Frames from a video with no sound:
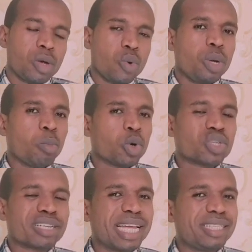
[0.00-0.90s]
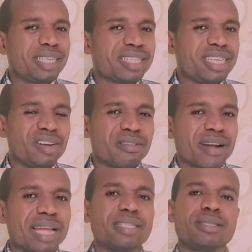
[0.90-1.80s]
We must get this thing
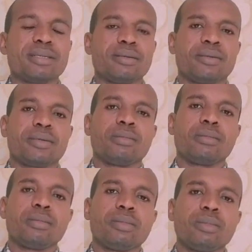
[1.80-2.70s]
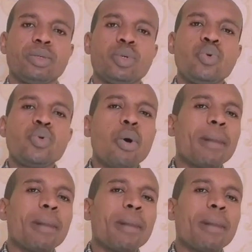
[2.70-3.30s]
right. No